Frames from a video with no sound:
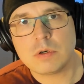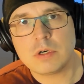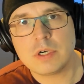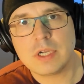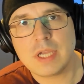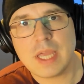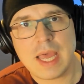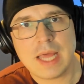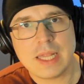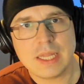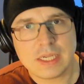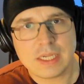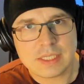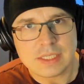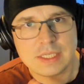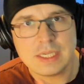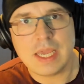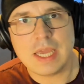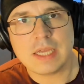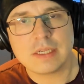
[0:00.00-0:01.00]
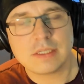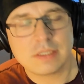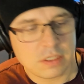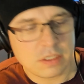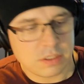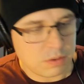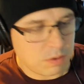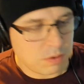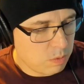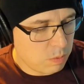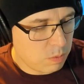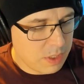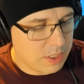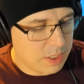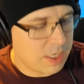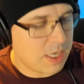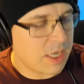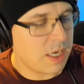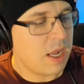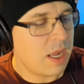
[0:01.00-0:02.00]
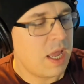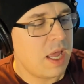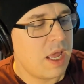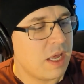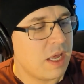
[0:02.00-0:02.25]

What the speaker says: or the Galaxy S's or whatnot.